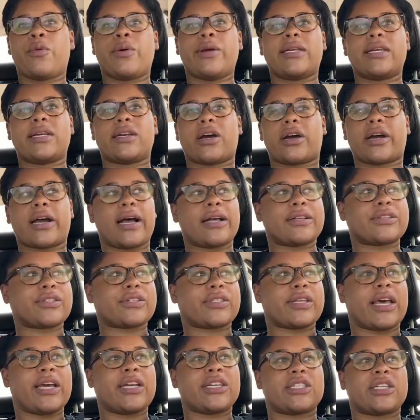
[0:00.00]
We did our
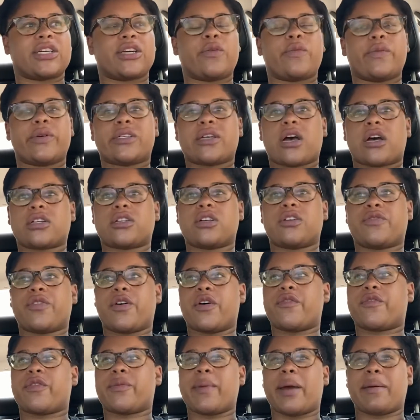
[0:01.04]
consultation. We talked on the
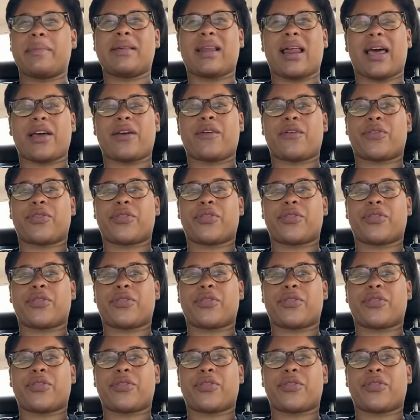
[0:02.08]
phone for maybe like